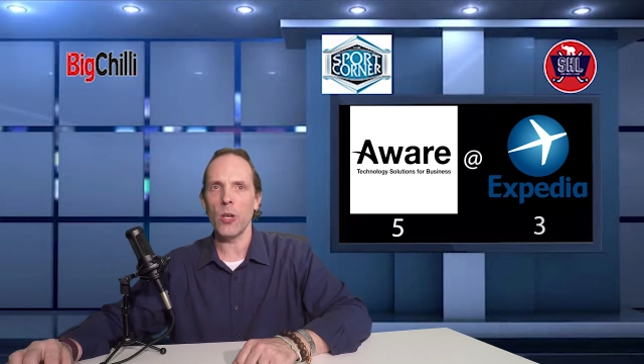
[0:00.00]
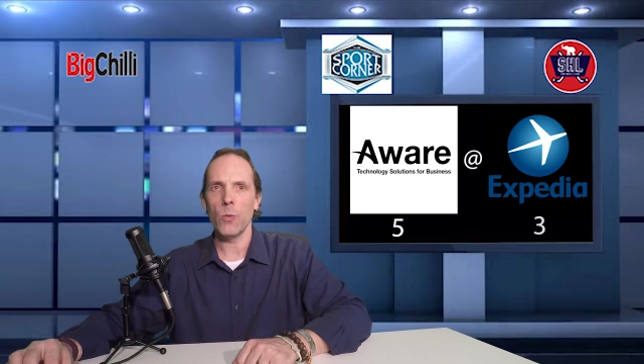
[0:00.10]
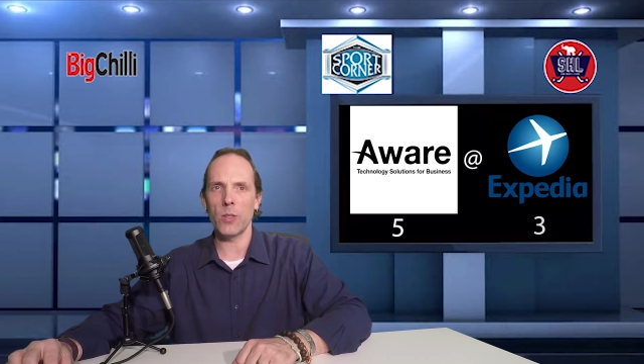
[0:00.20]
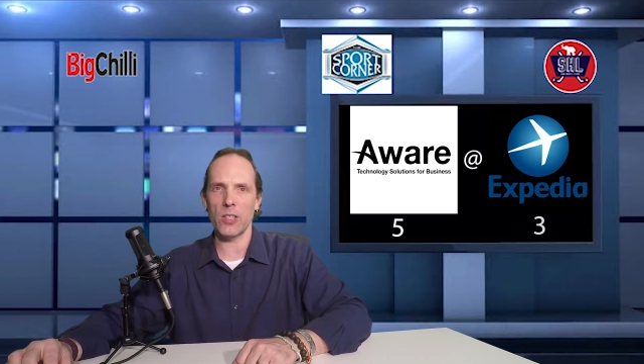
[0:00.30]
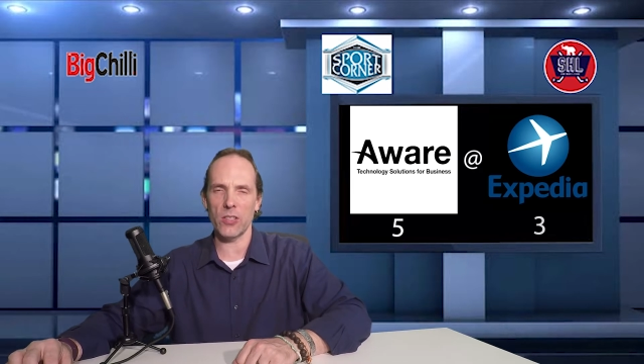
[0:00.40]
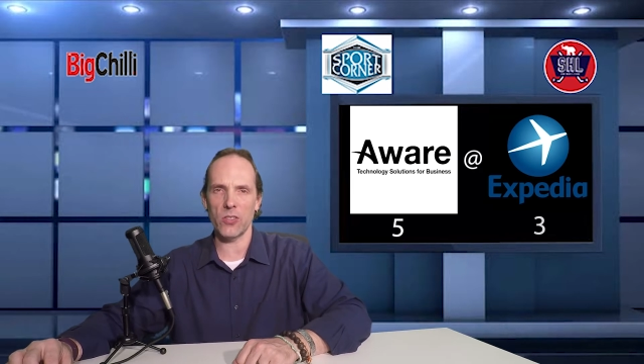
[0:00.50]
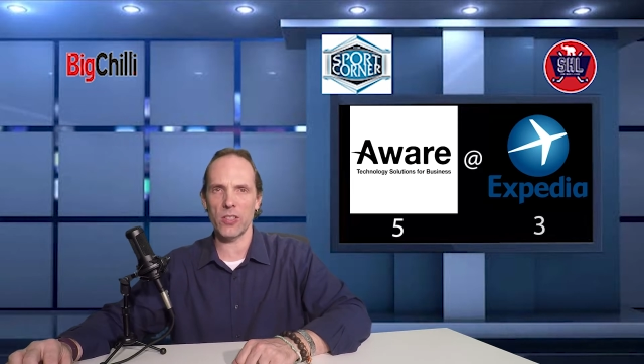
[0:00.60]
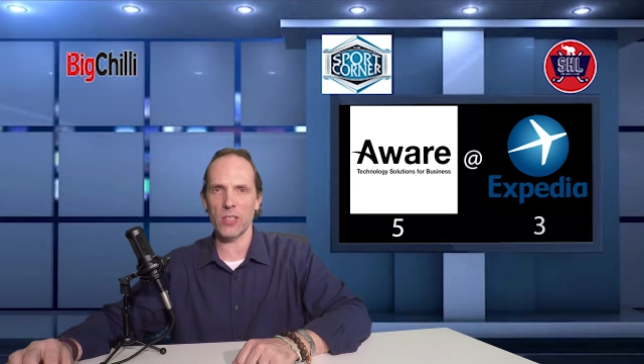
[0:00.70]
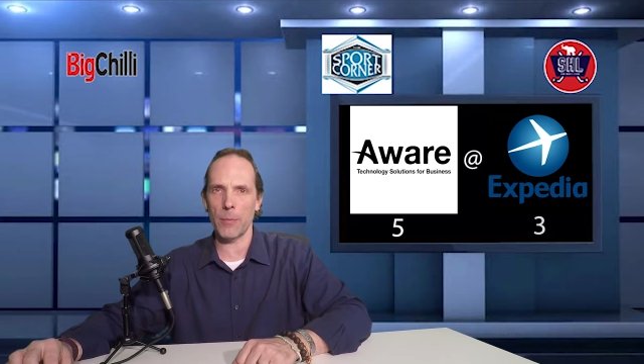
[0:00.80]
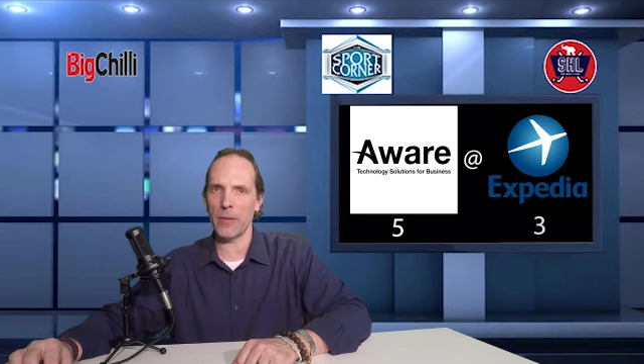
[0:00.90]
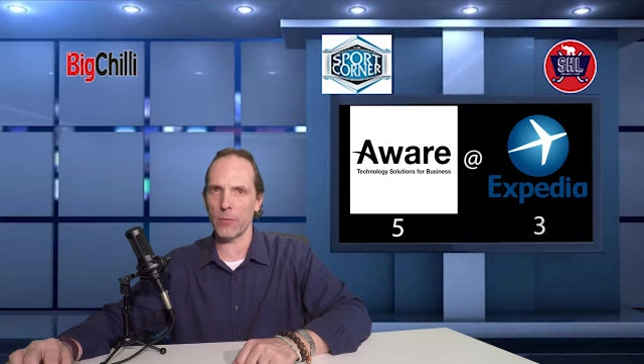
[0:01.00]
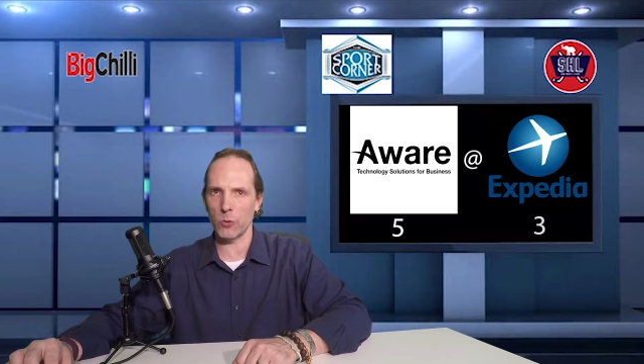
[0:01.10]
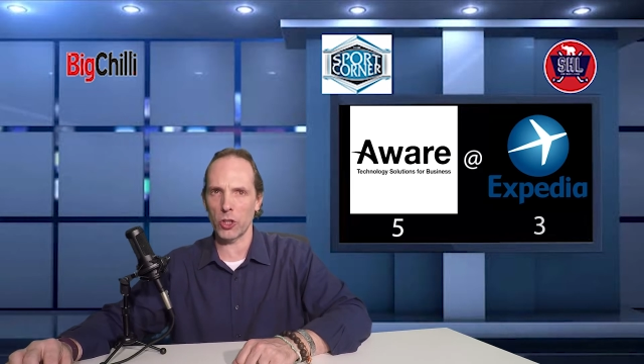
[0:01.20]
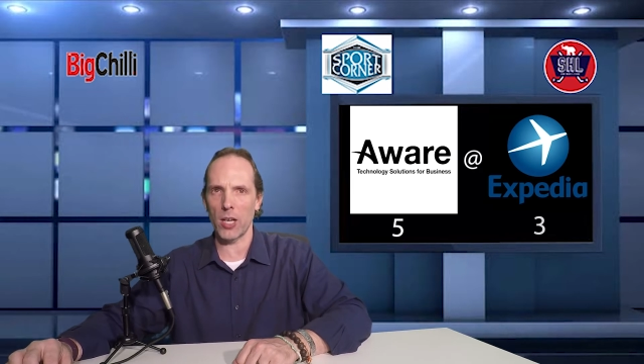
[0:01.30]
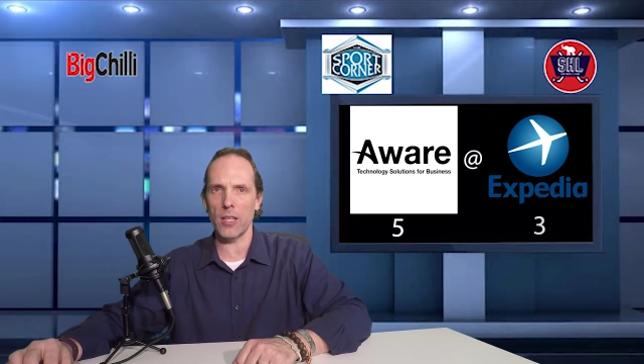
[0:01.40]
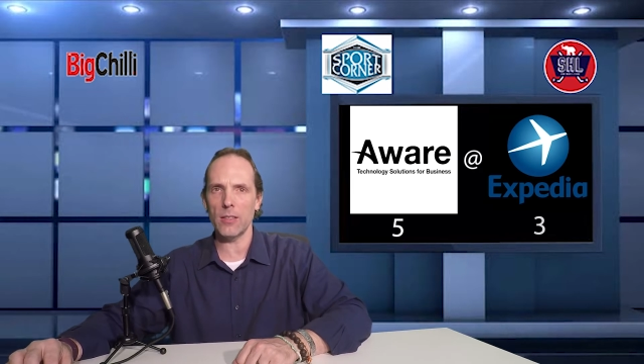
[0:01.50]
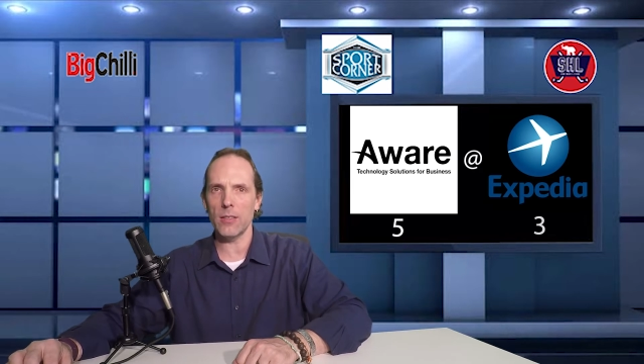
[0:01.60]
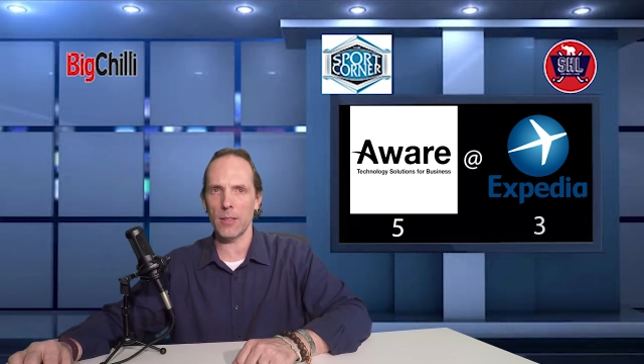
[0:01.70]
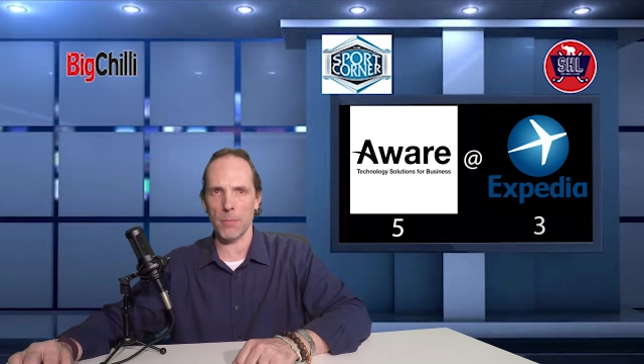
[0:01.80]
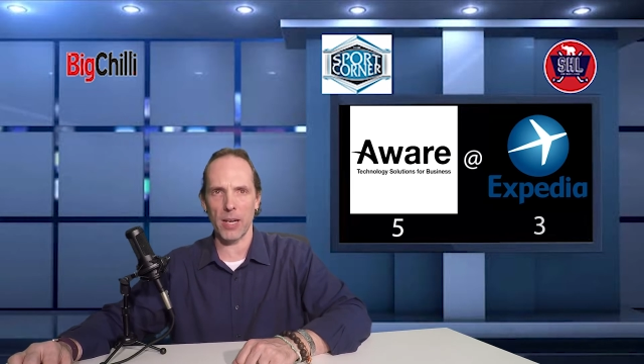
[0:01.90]
with the assist coming from John
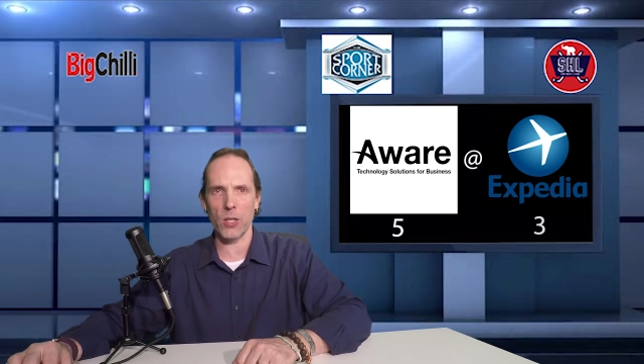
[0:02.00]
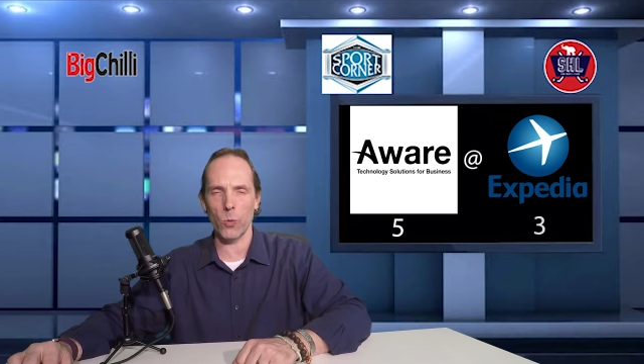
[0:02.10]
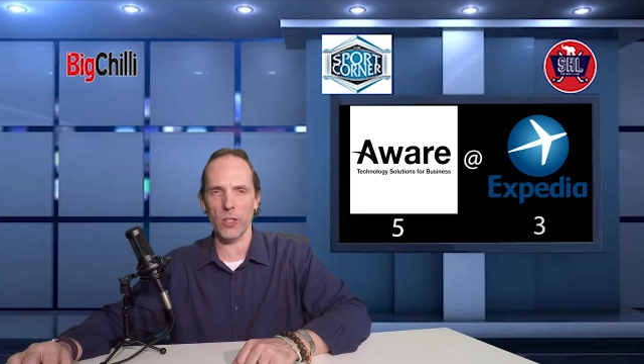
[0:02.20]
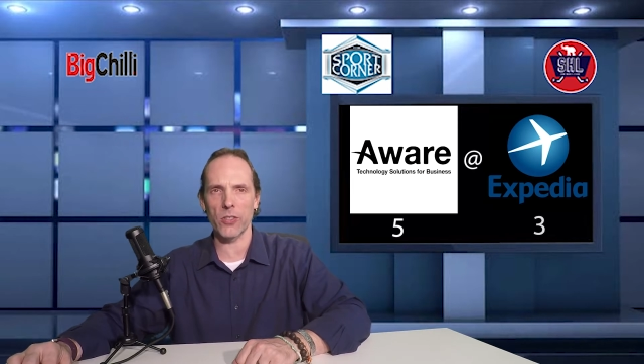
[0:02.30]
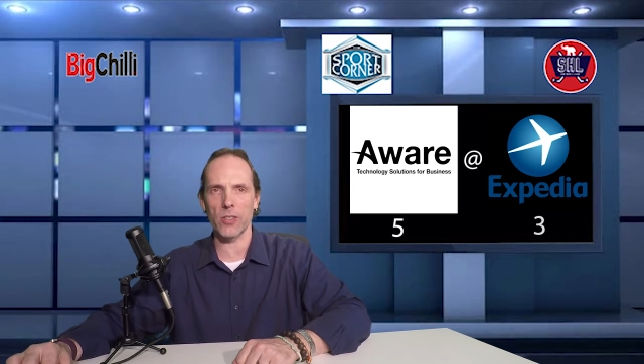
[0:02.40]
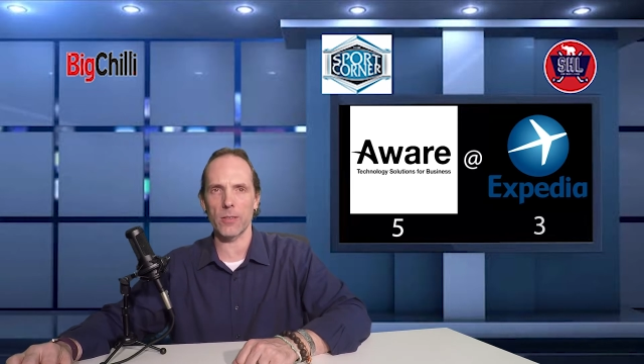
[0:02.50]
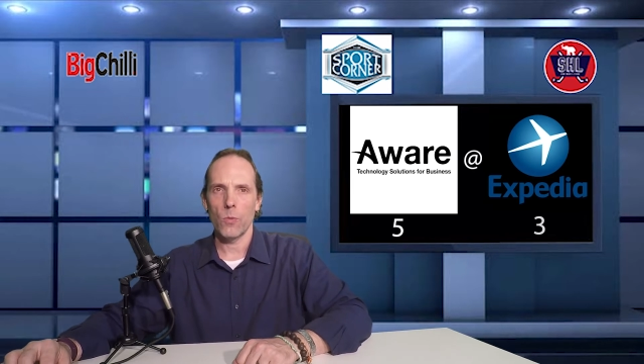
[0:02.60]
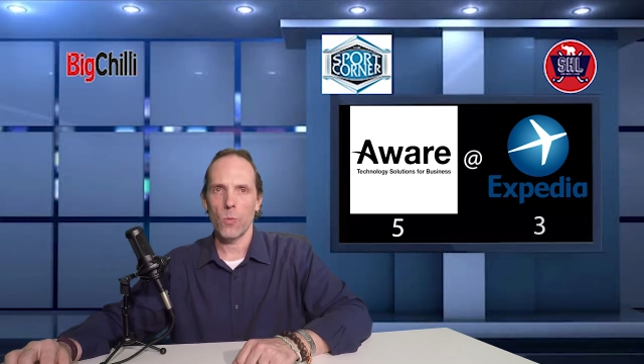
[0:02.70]
and Mike Wilson.